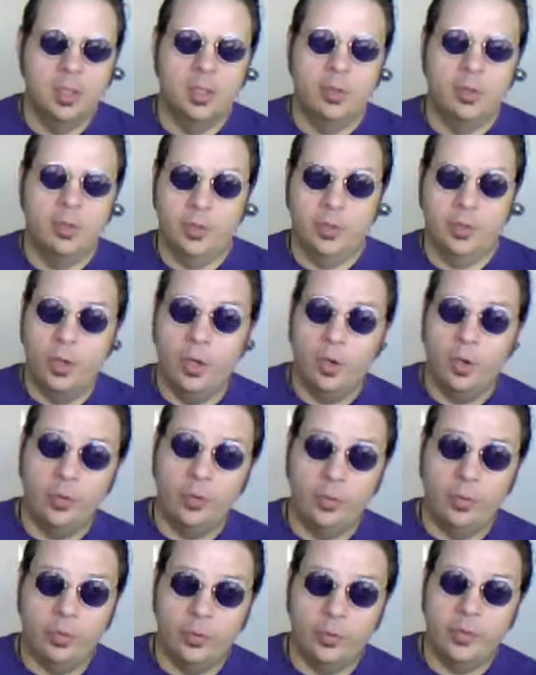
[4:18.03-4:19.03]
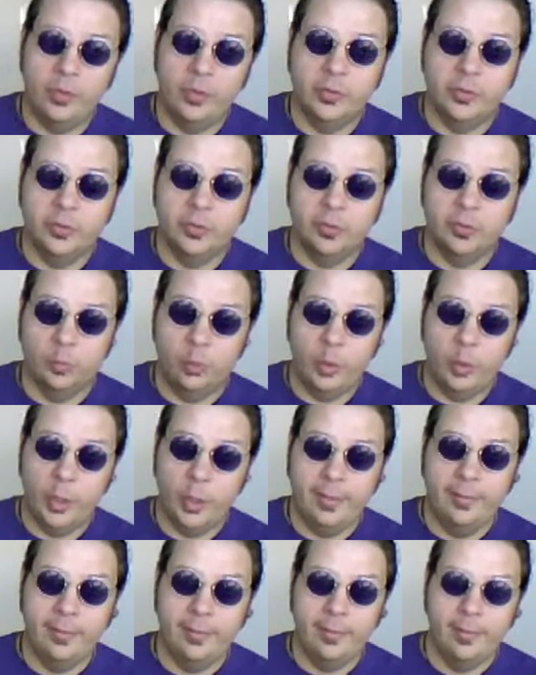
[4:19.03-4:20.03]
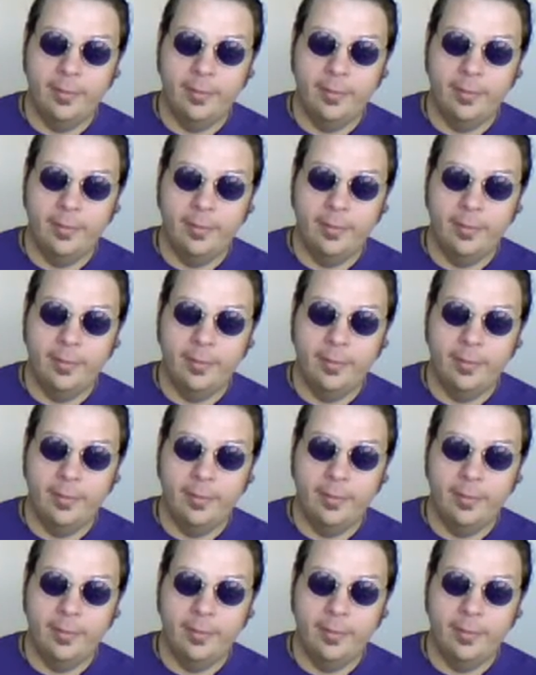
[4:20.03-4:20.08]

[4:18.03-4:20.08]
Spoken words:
The Note 3 is sweet.